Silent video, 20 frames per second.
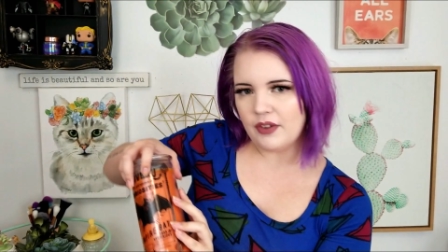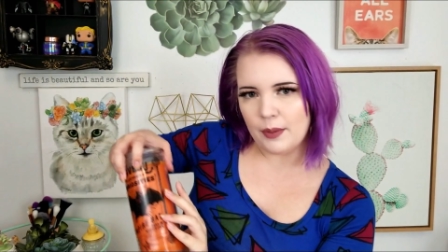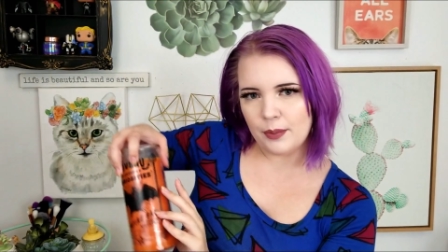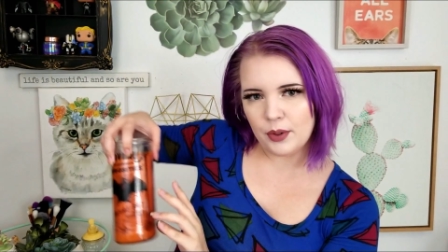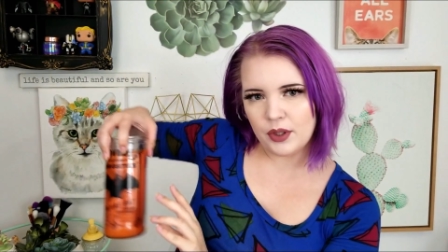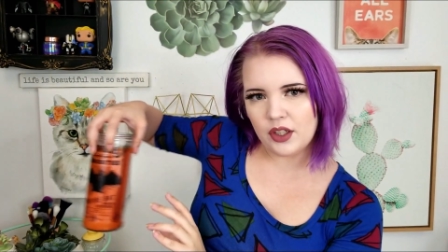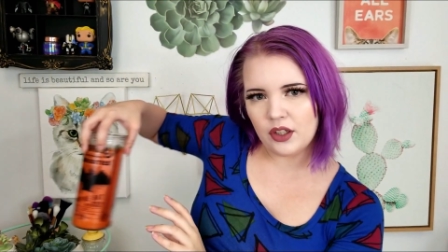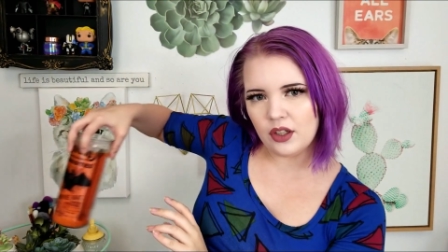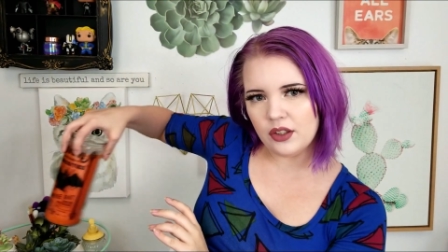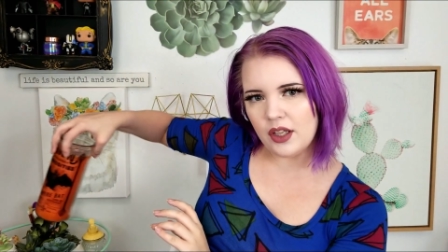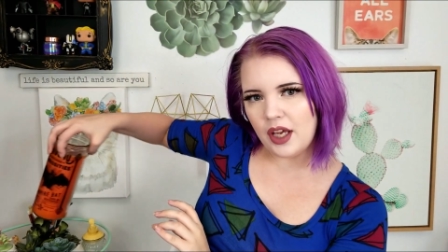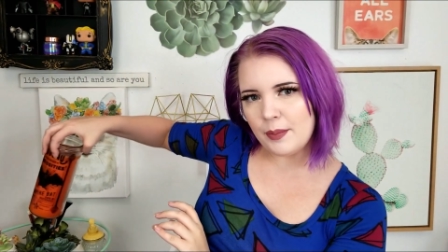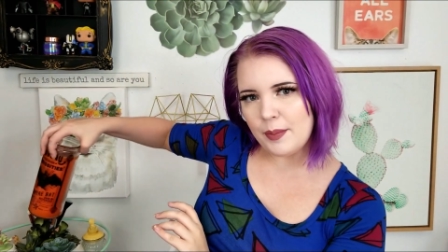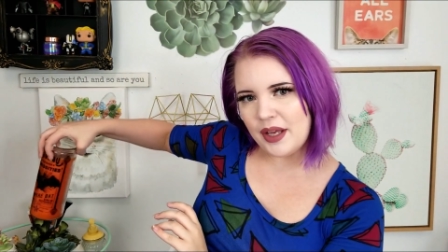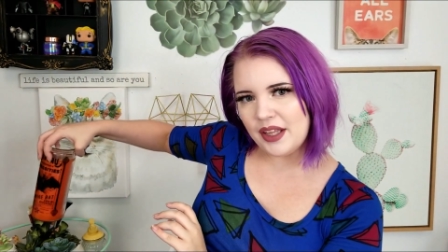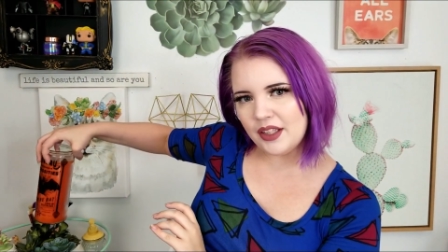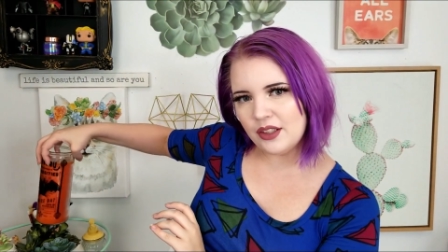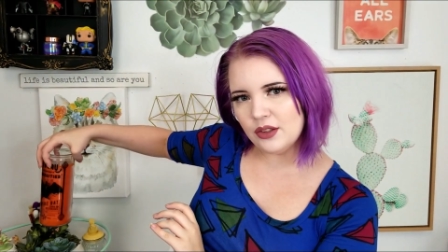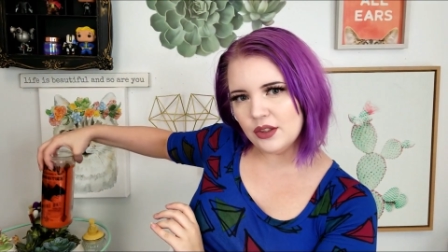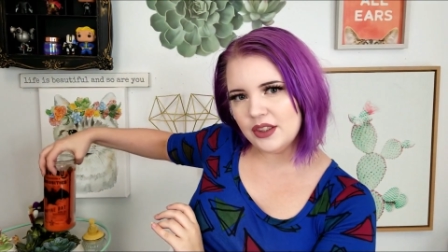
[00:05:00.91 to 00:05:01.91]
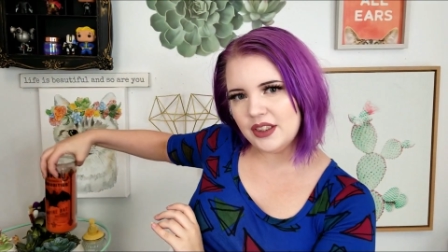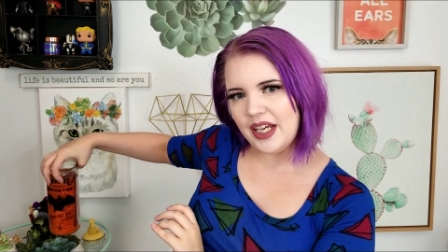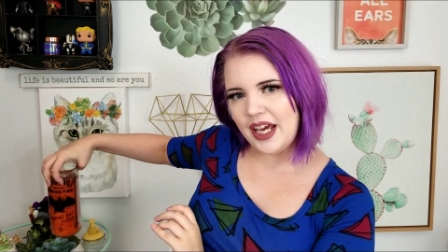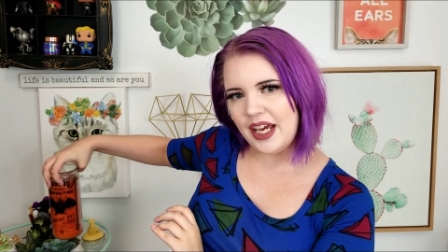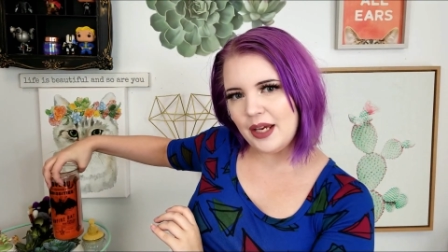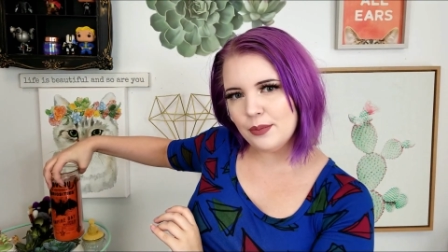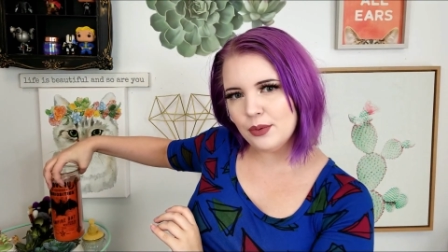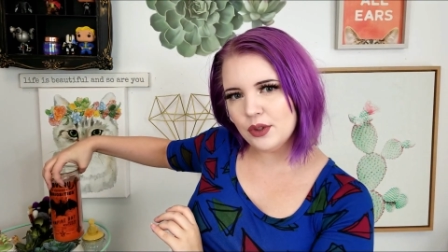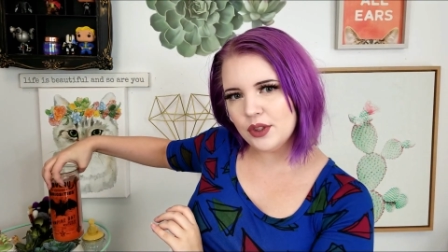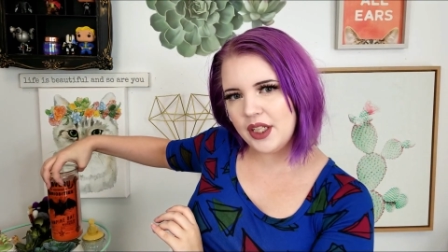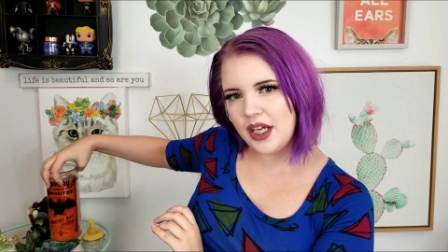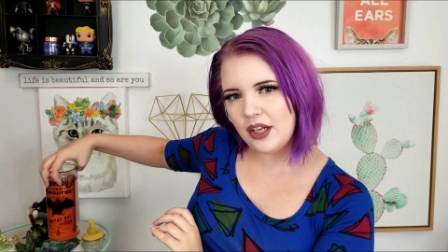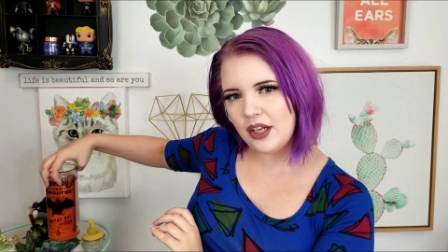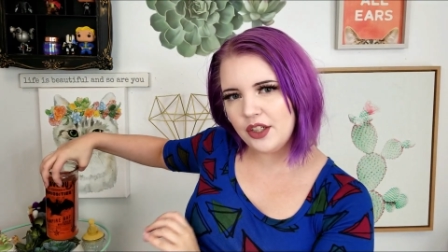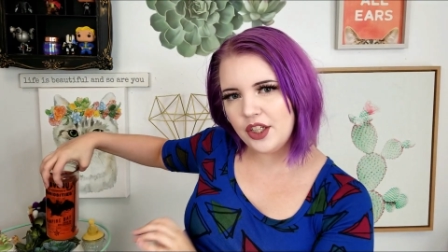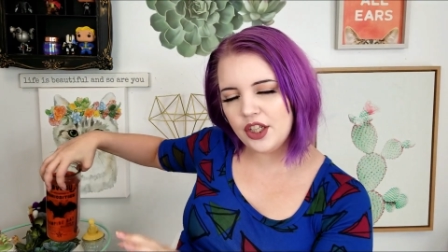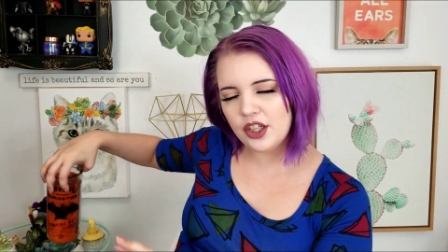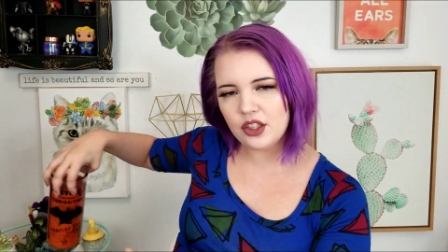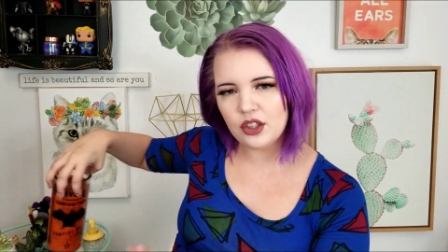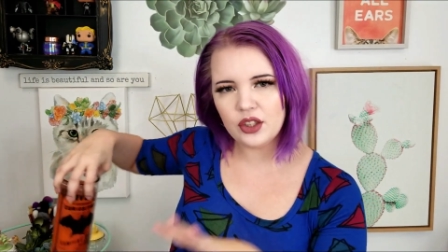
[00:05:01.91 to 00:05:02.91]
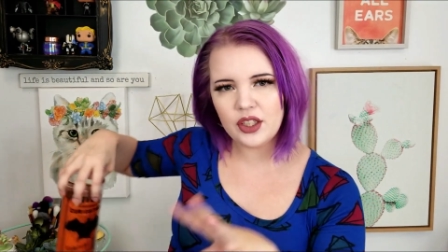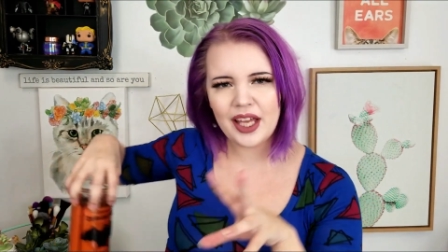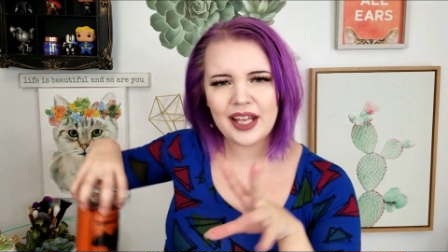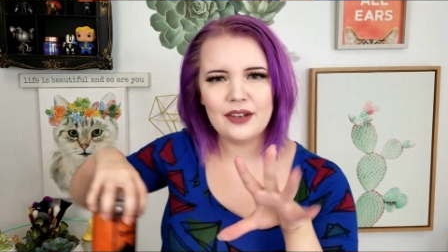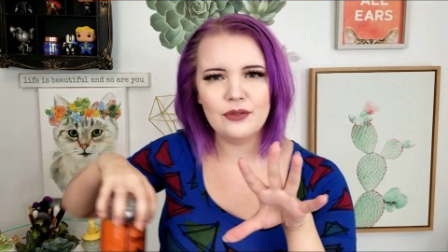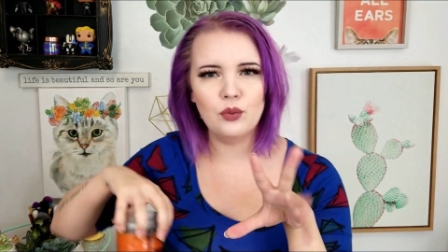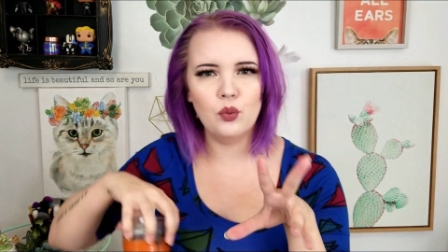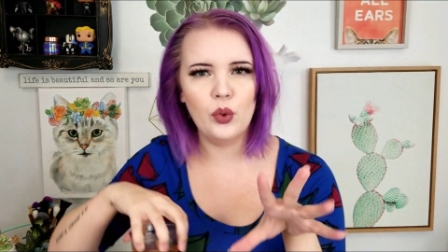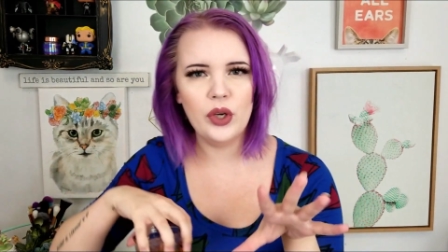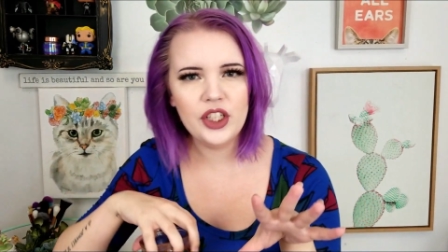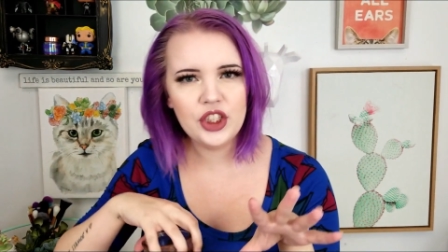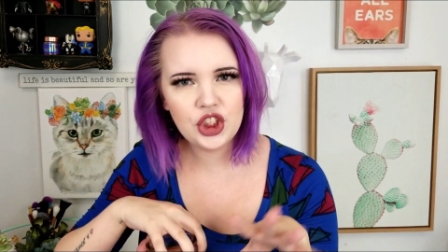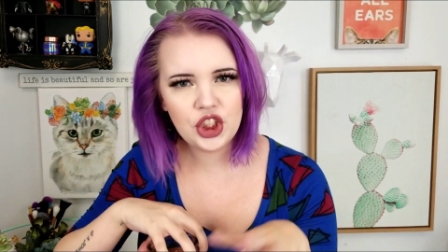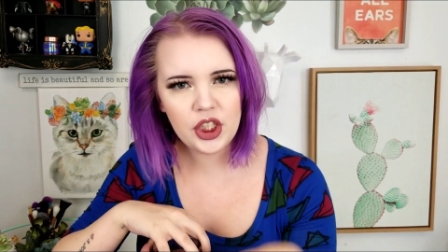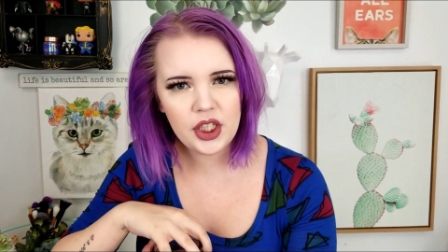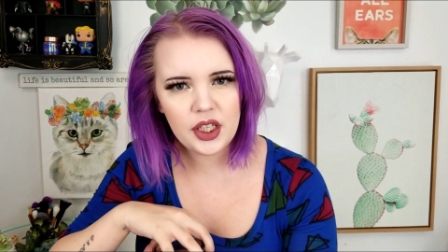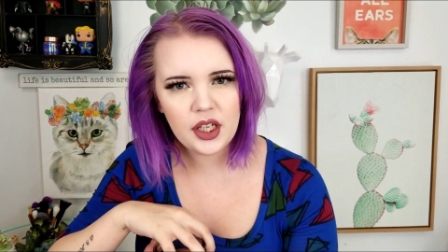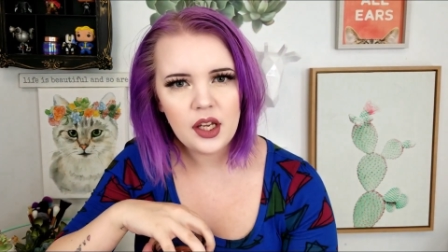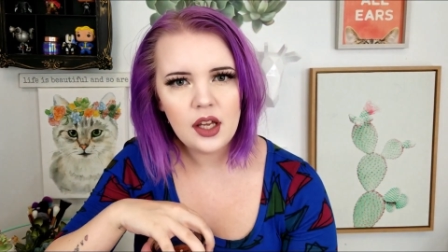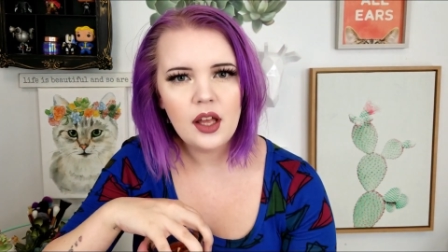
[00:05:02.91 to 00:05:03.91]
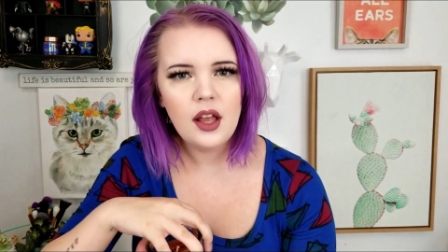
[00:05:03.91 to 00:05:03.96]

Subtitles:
I put it on like my little table down here, it'd look kind of witchy.